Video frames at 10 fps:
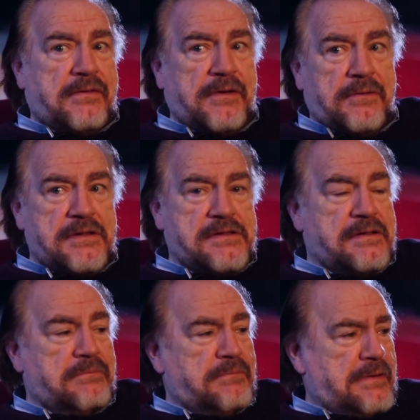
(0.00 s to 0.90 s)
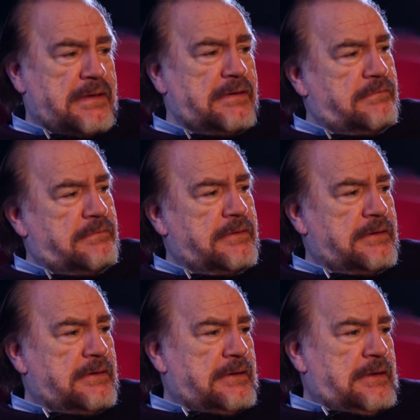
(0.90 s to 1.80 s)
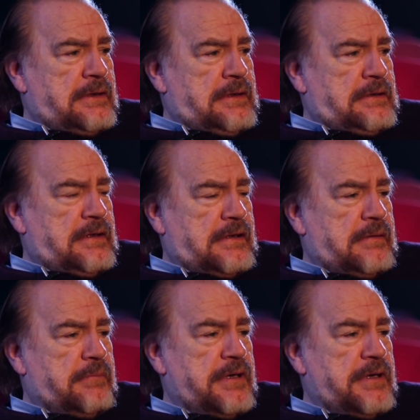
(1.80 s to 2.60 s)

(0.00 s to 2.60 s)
you know, he's a kind of thing.